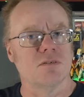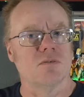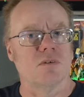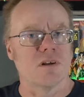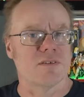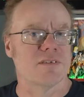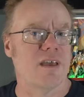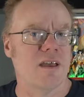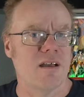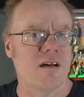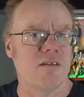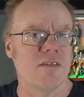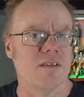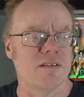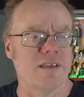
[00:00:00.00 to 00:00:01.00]
who wants
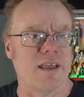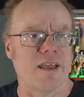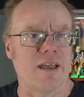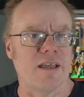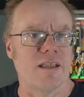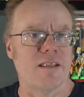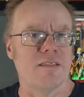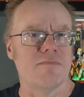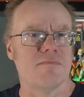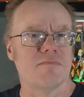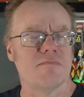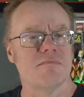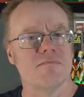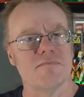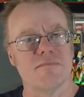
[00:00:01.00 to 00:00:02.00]
Hal, the dad,
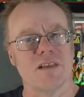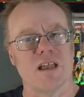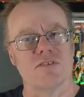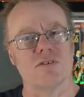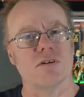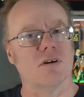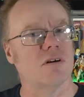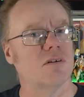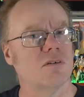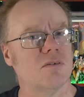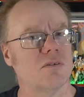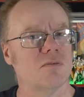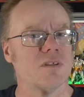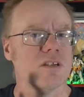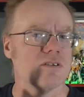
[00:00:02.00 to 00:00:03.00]
as her
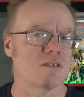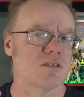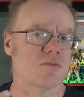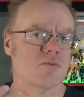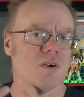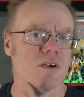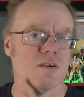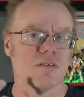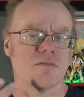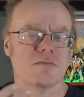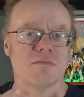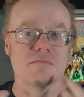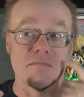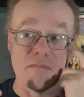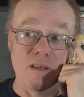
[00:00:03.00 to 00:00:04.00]
own. There's this weird
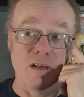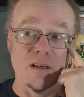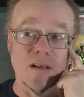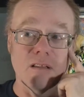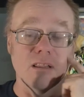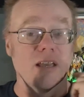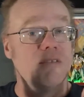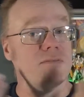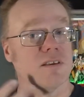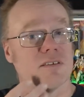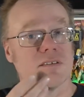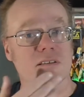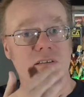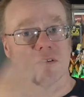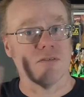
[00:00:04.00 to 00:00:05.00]

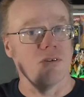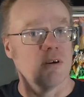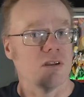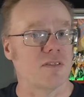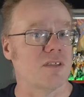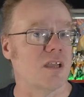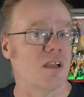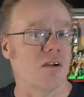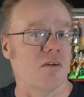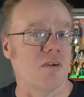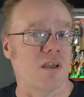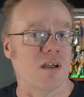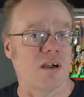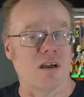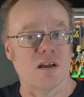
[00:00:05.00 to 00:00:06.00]
life-extending drug thing
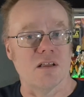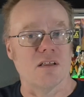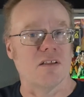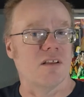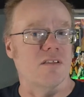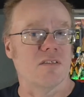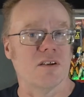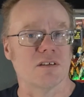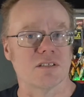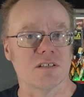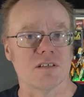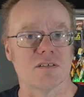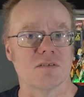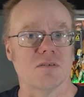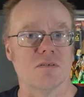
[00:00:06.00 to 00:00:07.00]
going on. There's
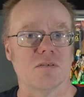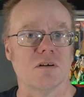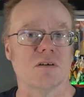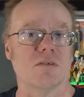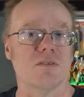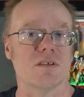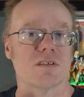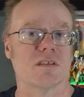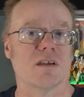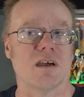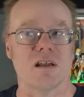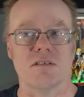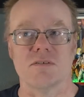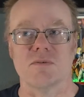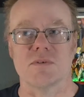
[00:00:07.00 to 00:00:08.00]
this whole, oh, this
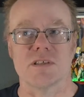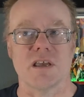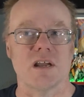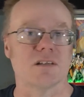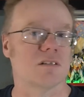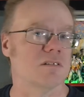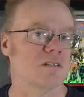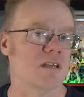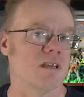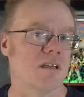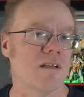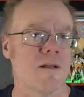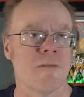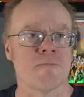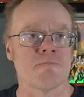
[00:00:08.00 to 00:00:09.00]
island was actually a
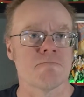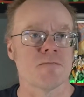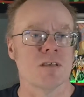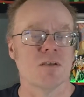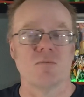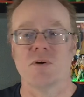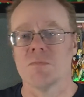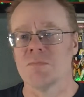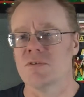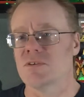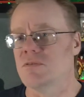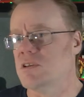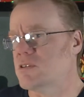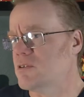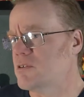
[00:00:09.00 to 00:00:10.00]
weapons
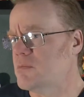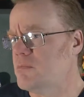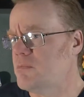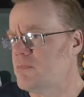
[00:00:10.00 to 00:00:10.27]
research